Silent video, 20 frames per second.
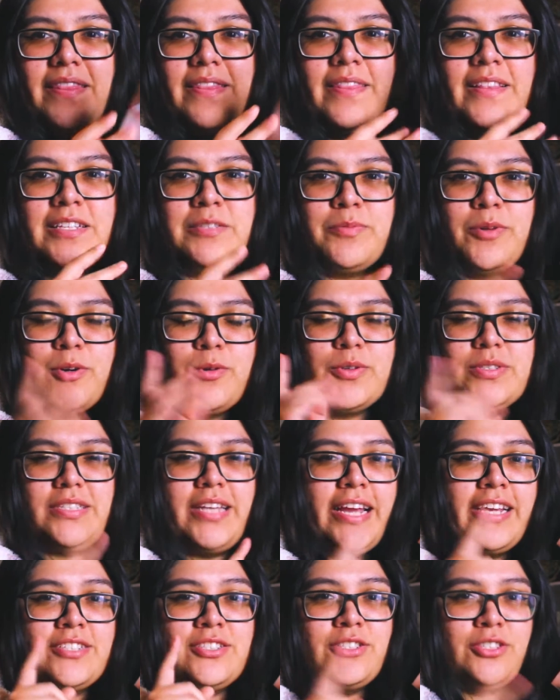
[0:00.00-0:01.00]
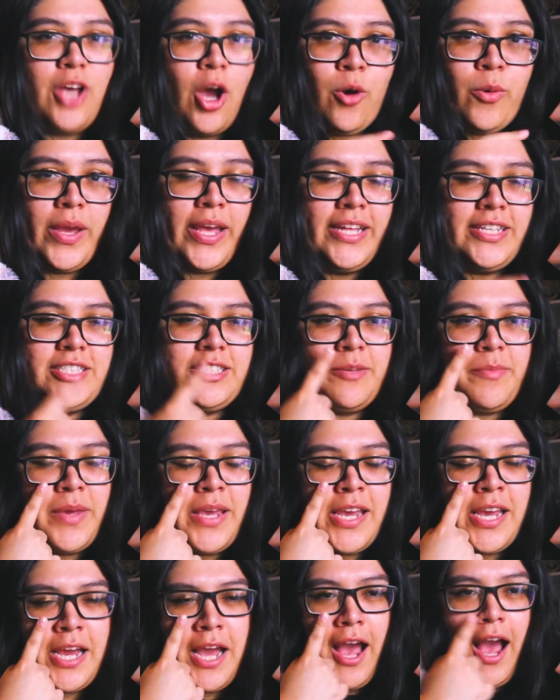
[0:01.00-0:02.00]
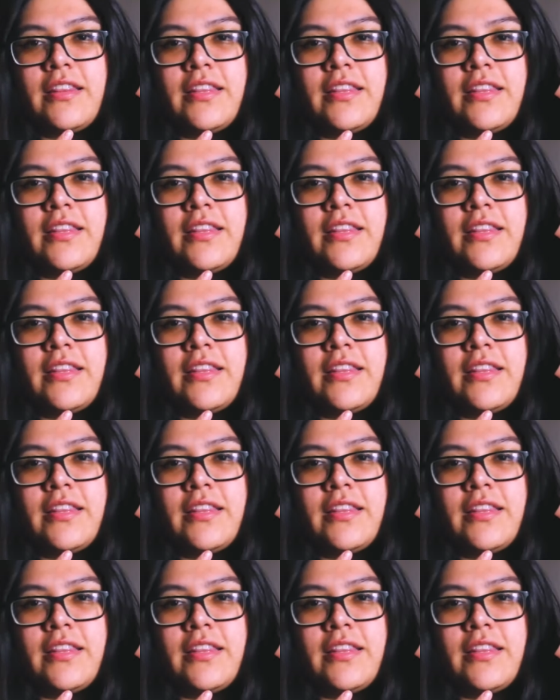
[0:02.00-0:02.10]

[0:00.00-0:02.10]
this book was like so it to me.